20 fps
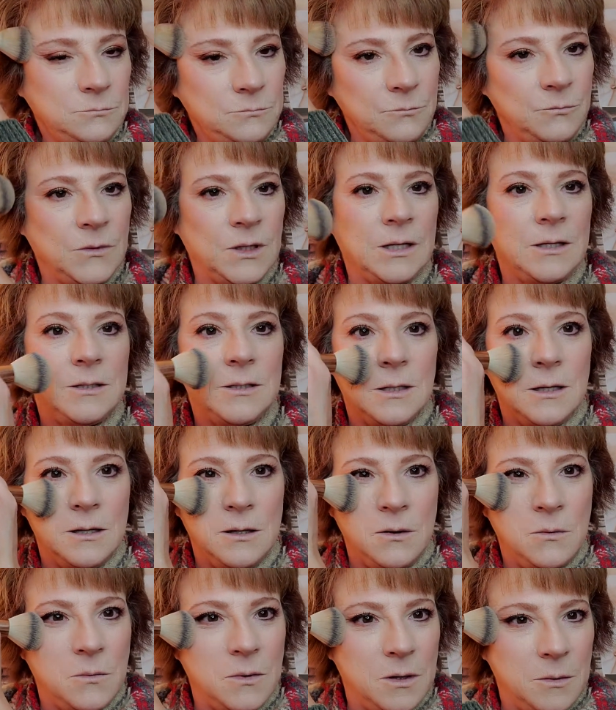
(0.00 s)
Because again,
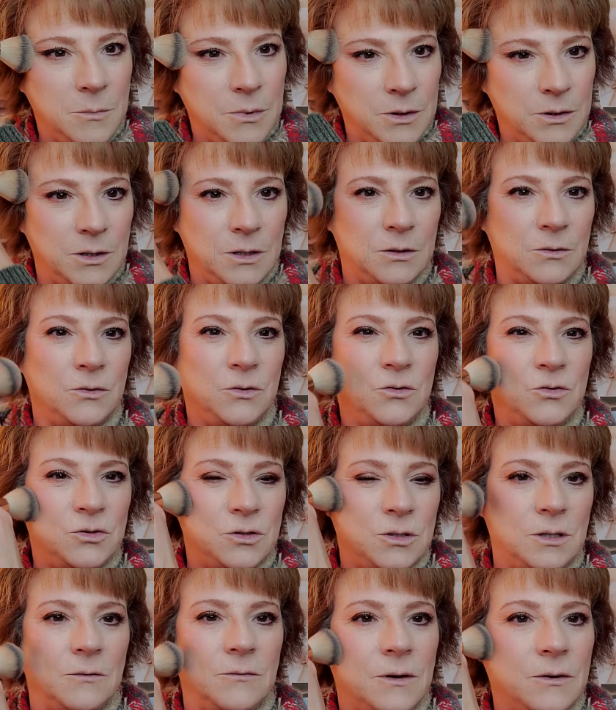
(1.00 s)
you want to build the
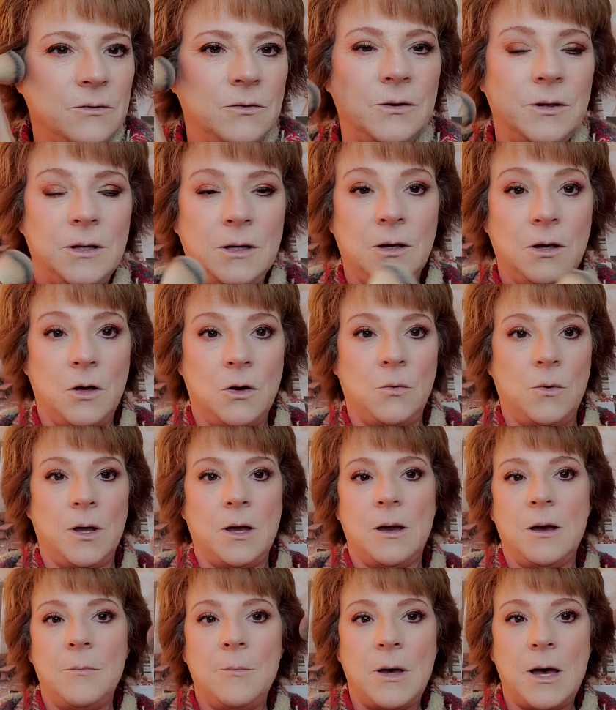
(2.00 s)
illusion of everything going
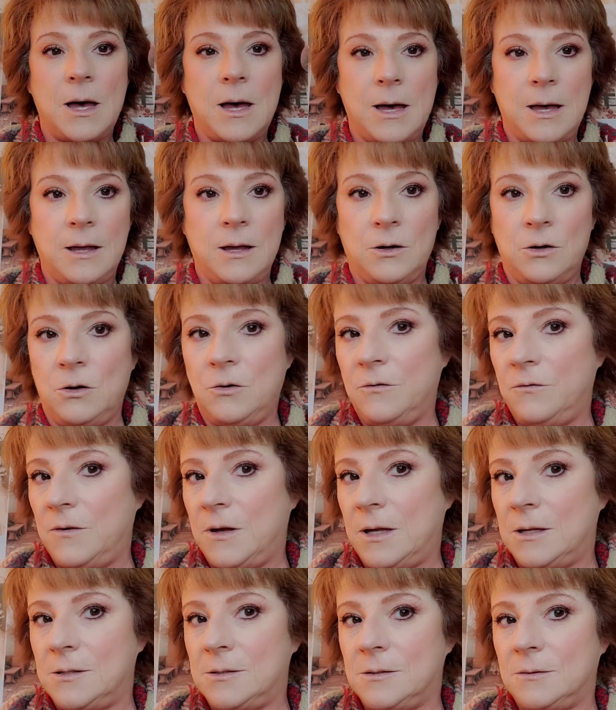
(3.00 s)
up high on your
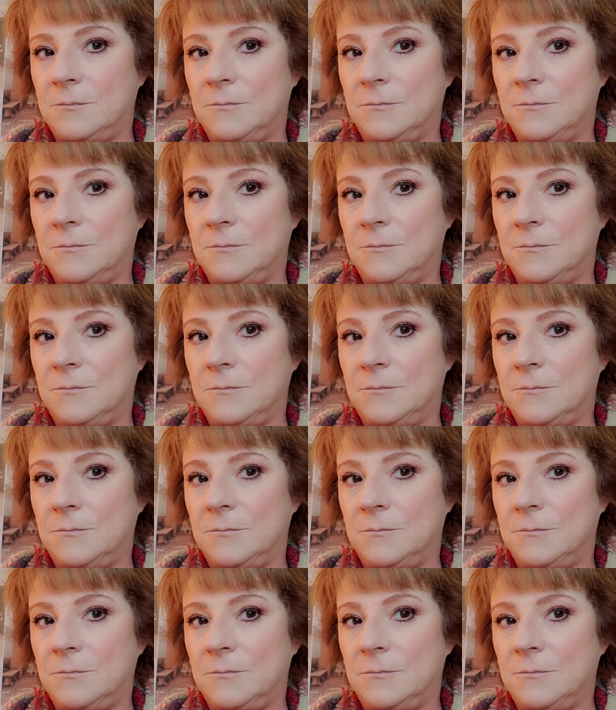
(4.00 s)
face.